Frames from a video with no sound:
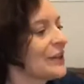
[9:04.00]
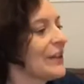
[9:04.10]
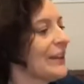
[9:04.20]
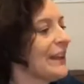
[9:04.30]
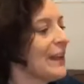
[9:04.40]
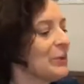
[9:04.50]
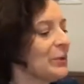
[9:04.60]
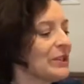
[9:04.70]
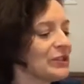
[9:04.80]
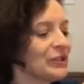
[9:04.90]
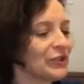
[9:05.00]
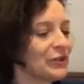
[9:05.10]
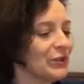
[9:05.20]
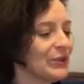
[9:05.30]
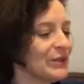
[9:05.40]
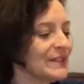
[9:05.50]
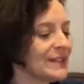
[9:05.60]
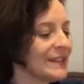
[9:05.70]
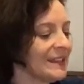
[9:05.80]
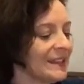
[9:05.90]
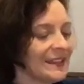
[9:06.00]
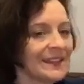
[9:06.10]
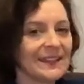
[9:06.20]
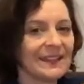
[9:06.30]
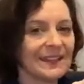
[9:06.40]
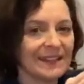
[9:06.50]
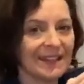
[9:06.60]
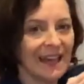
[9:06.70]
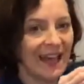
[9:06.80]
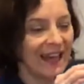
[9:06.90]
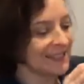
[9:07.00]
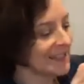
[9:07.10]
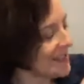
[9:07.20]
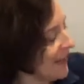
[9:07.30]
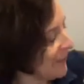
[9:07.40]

I think I'm going to choose at 10